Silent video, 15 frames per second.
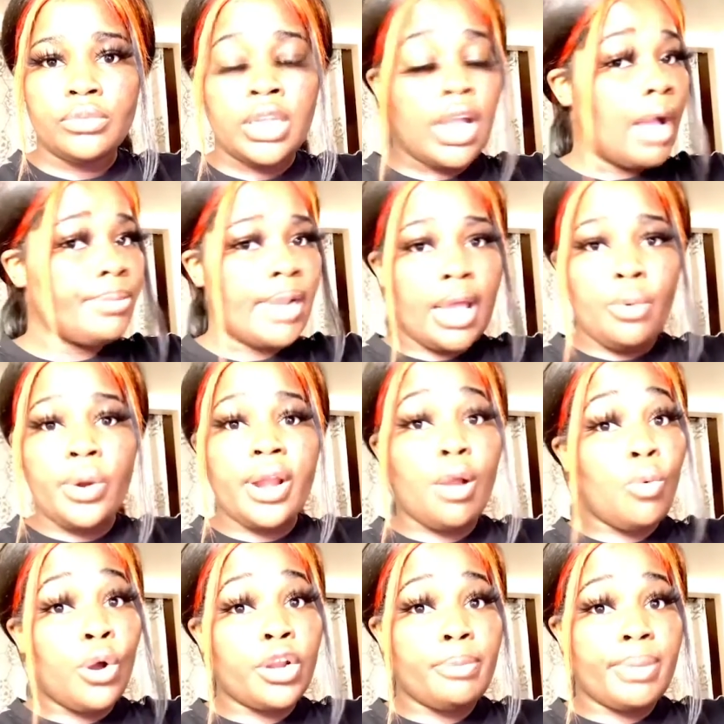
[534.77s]
I'm not where I
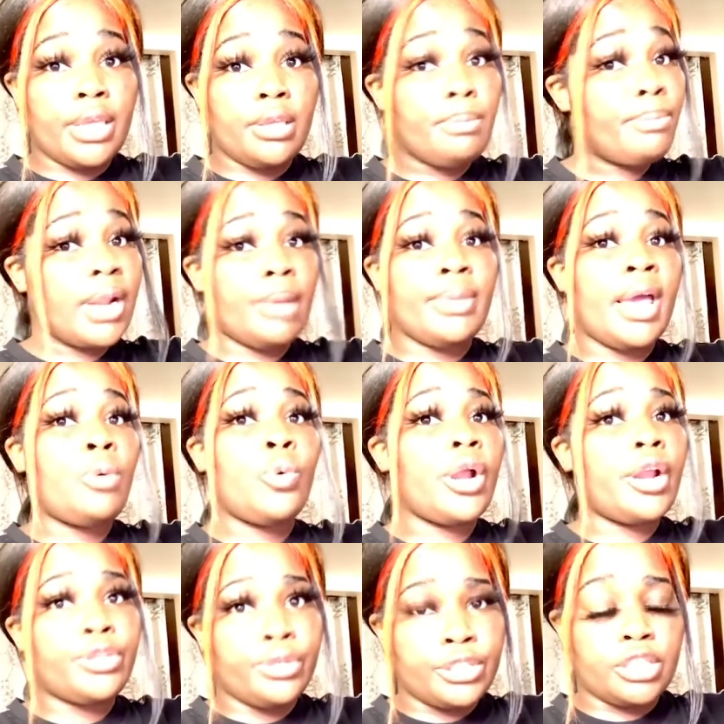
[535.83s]
want to be, but I'm not where
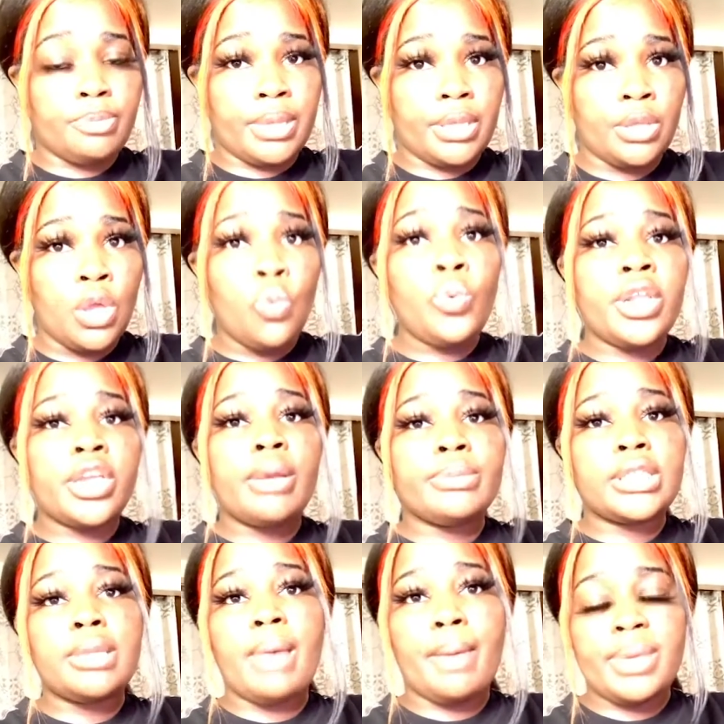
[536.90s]
I used to be when it
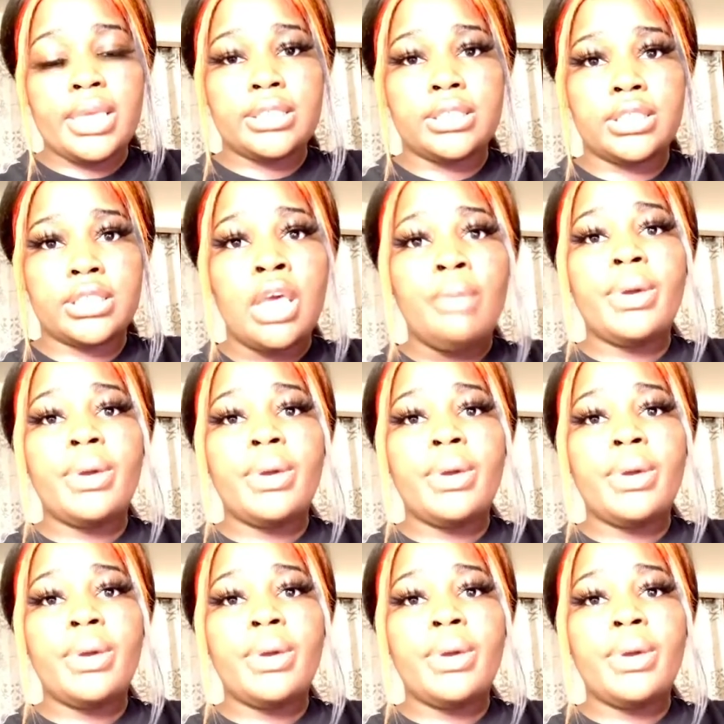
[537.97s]
comes to my business.